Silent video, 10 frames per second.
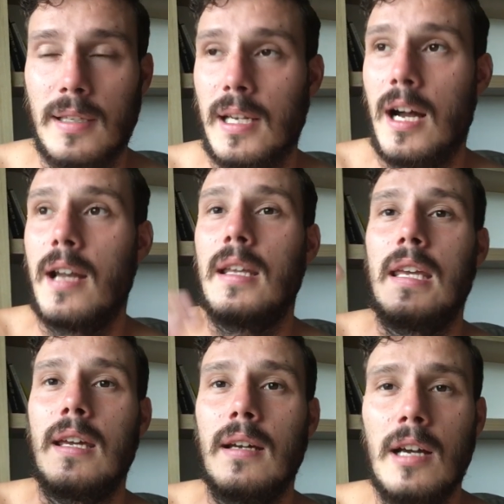It can't
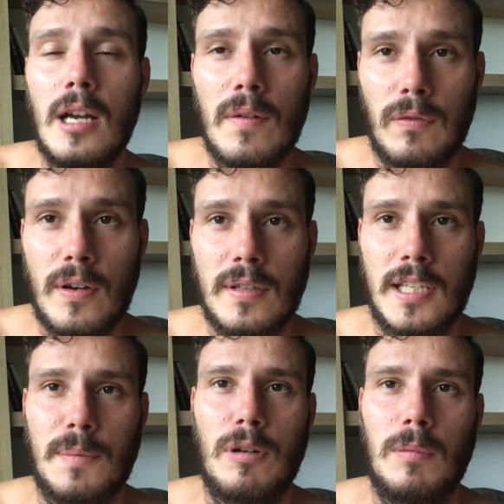hear
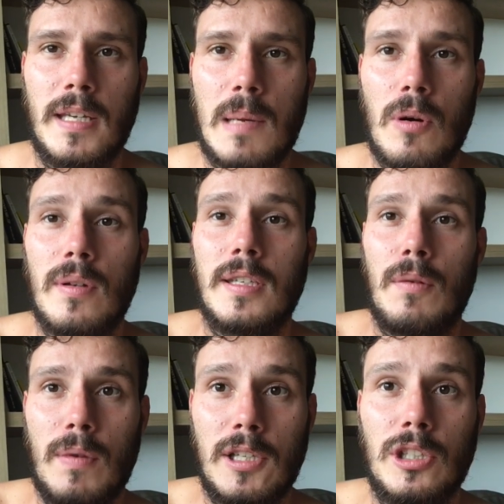frequencies properly anymore. It's like
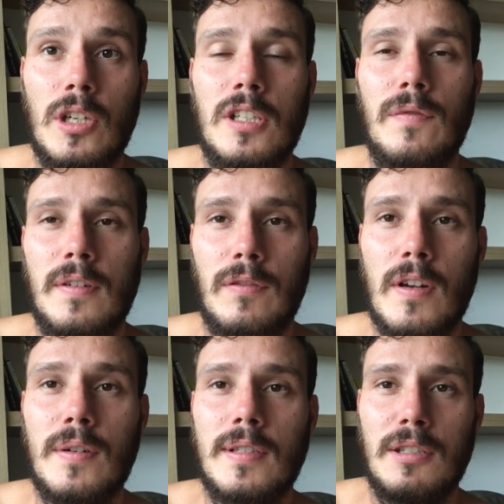it's searching for the
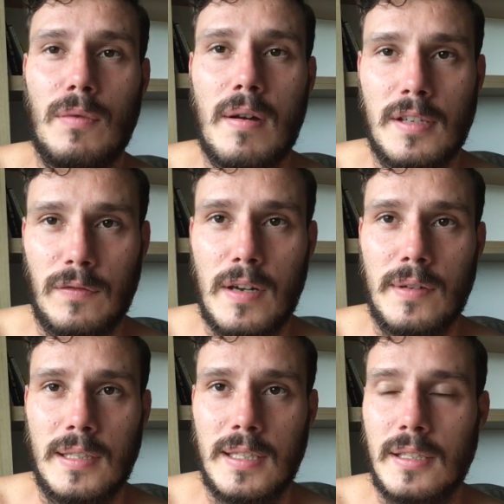frequencies. Where are these
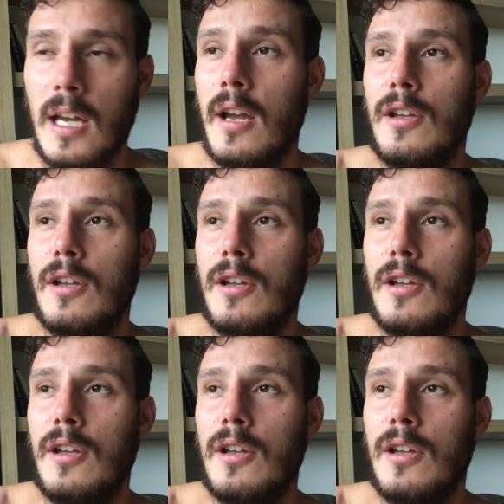frequencies?